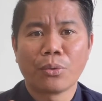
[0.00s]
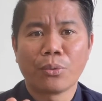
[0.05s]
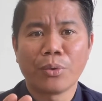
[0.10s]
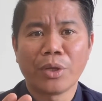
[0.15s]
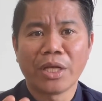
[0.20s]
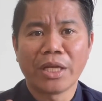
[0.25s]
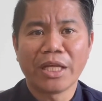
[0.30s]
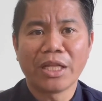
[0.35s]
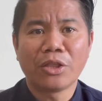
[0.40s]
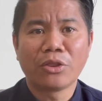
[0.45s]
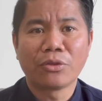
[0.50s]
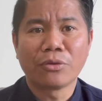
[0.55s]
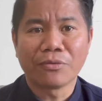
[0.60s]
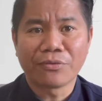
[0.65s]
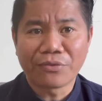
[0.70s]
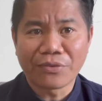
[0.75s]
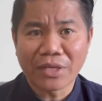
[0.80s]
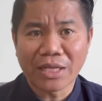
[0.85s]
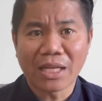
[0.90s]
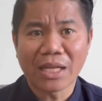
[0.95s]
We need to
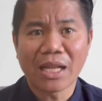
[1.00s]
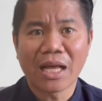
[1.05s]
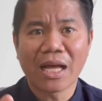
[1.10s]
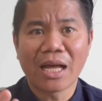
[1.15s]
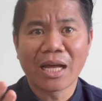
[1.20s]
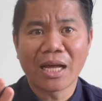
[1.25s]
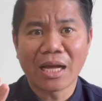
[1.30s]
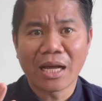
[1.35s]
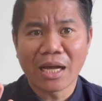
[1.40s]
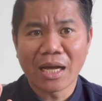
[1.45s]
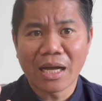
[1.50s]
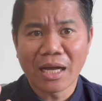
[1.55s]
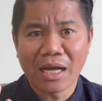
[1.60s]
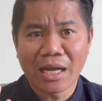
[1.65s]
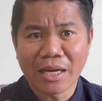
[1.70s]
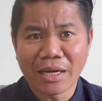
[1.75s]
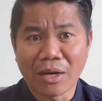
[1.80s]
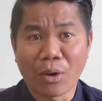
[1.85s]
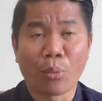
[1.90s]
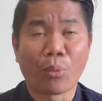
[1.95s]
fill
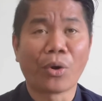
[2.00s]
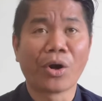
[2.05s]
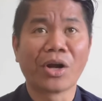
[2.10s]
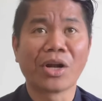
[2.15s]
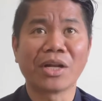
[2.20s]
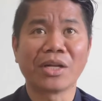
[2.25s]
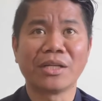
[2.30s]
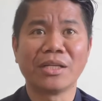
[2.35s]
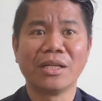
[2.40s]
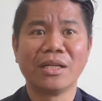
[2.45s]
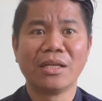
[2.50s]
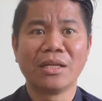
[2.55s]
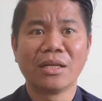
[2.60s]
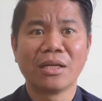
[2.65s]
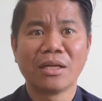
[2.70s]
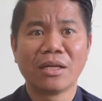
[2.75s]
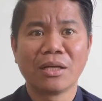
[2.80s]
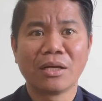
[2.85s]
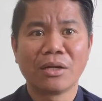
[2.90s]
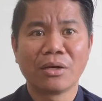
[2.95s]
the world
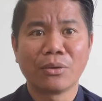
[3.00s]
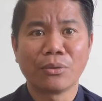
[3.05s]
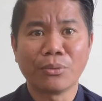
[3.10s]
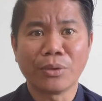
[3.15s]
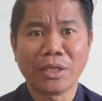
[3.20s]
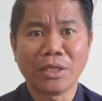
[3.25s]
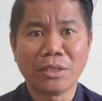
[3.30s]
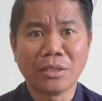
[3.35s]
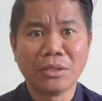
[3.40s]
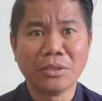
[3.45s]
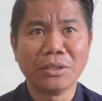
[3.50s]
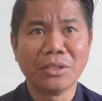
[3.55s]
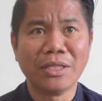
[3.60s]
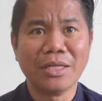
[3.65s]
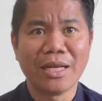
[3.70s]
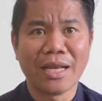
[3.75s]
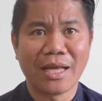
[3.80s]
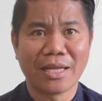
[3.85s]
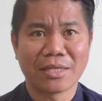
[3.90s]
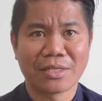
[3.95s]
with
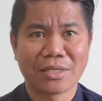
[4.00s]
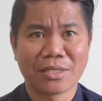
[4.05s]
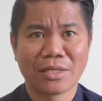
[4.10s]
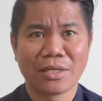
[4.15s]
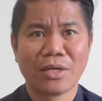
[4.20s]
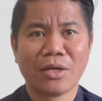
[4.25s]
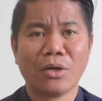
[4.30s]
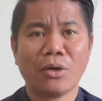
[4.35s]
goodness.